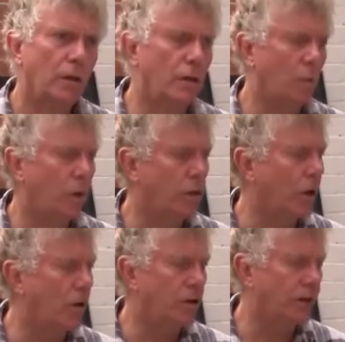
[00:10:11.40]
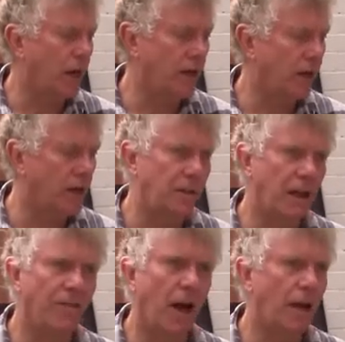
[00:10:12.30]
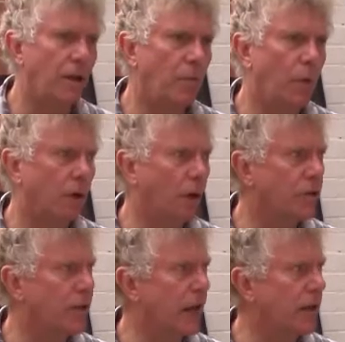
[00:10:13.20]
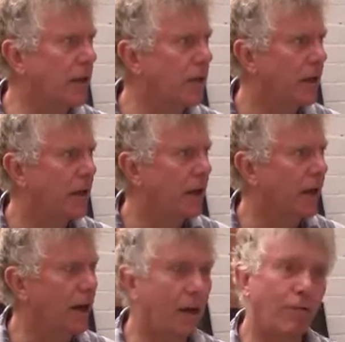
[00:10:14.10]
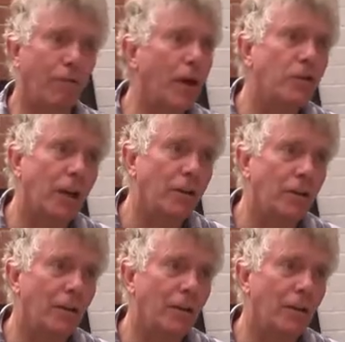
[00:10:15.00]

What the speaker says: You know, worked alongside Dave Allen, worked alongside Cliff Richard.